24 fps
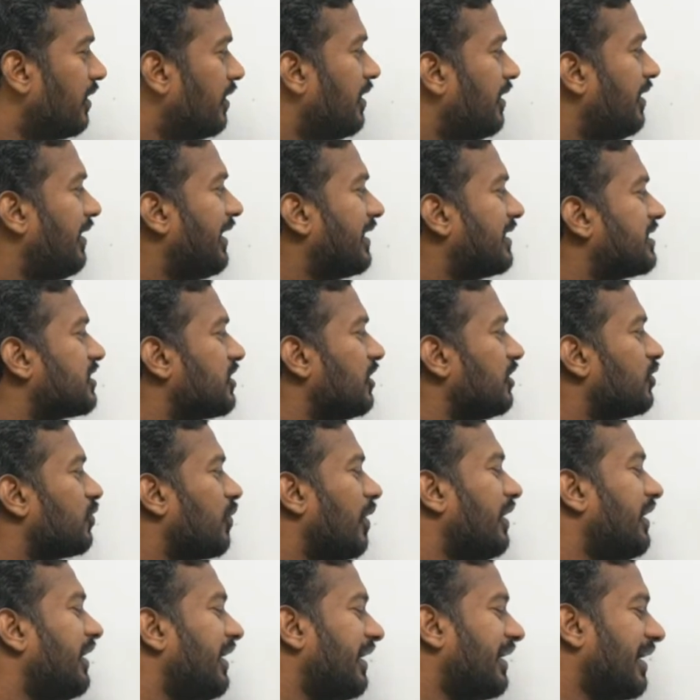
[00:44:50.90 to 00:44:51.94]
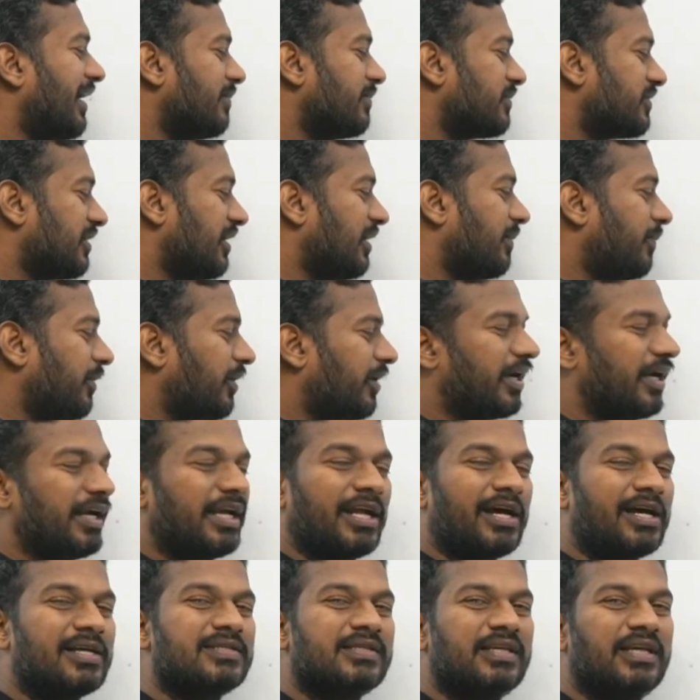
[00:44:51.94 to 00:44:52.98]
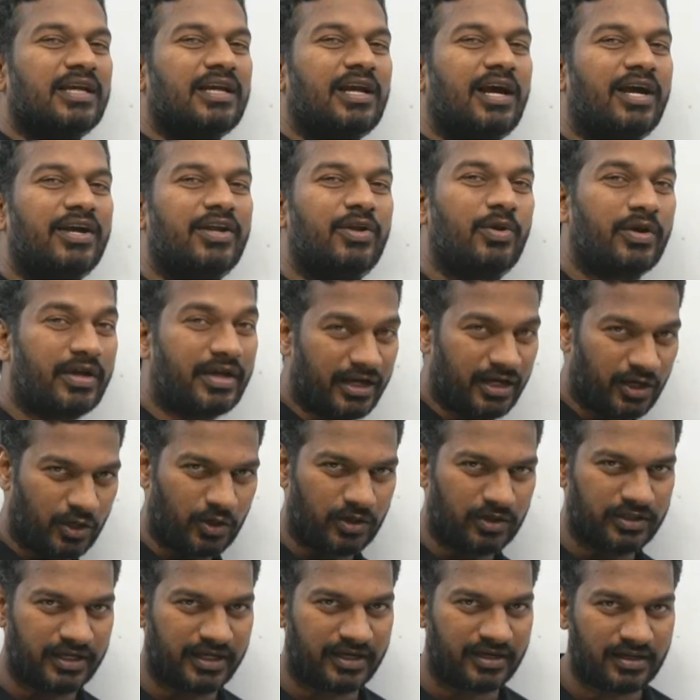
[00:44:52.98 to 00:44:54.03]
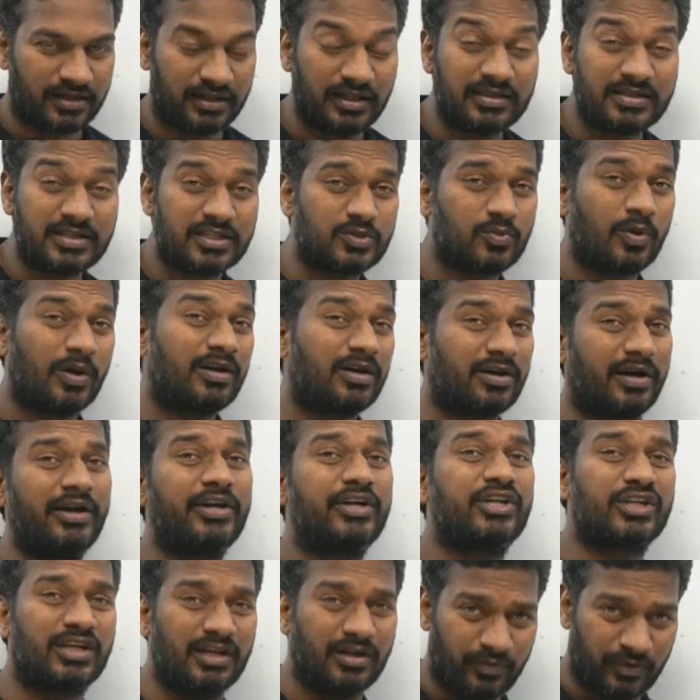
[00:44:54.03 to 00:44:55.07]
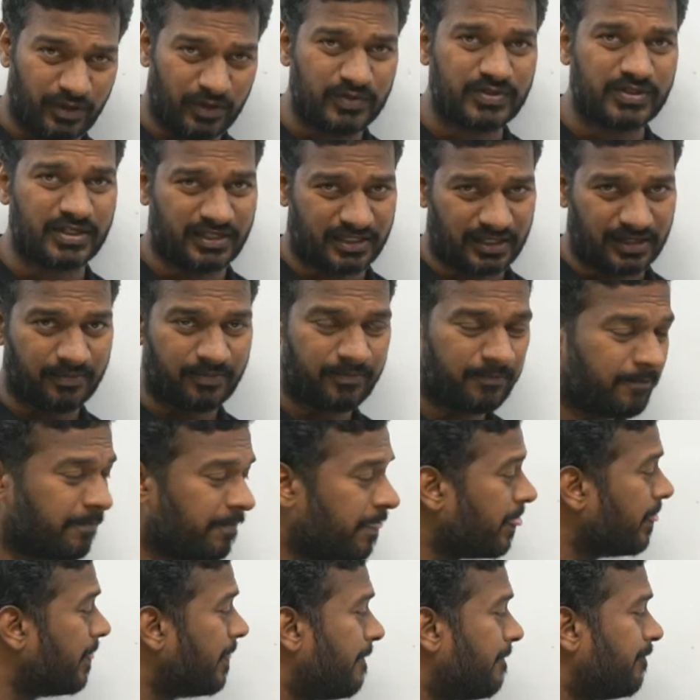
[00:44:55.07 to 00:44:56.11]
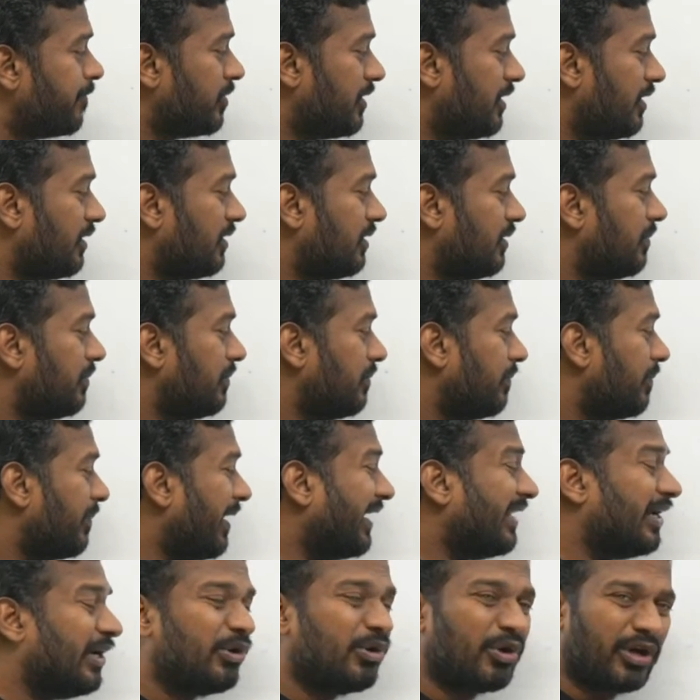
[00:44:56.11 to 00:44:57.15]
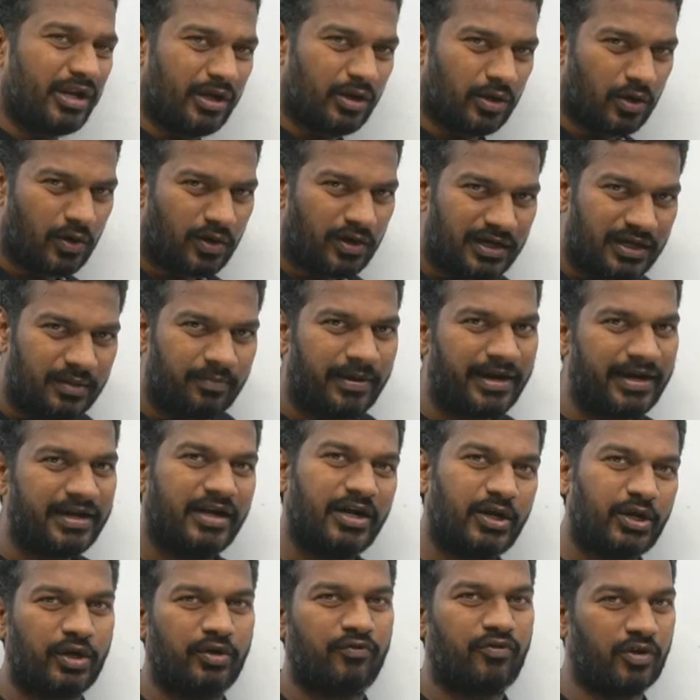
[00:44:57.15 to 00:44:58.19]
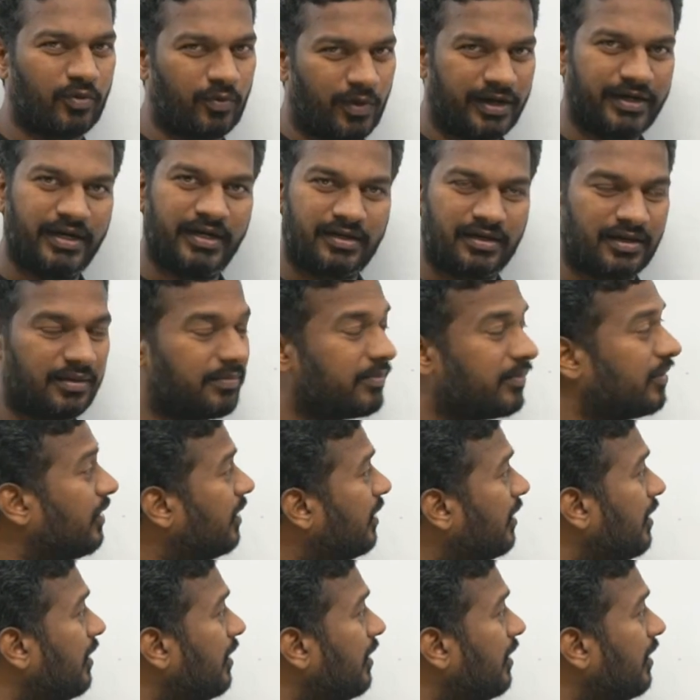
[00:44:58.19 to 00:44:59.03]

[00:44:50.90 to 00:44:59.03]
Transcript: Next 20 comes up. You can toss a coin. You can go there. This is what traditionally we use it up. The binary tree, only binary tree if you want it up.